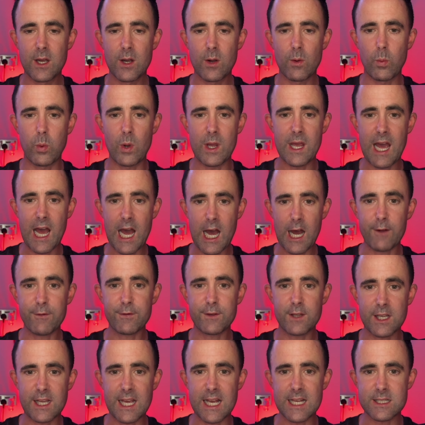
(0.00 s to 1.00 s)
we have
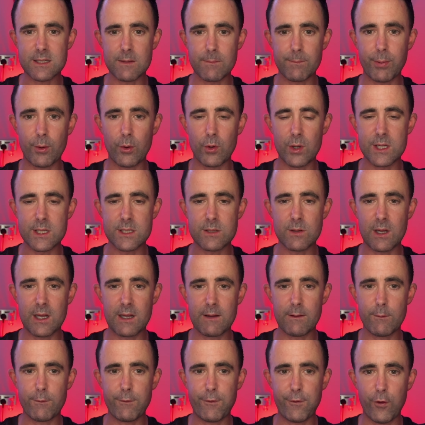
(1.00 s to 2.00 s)
to get some points.
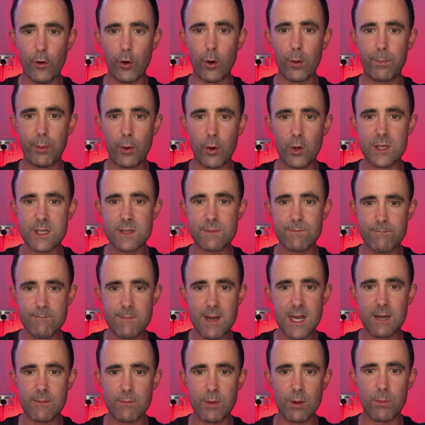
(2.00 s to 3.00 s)
4 points
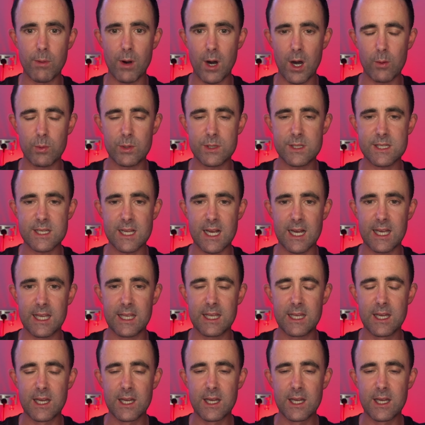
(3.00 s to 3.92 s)
minimum, I would say.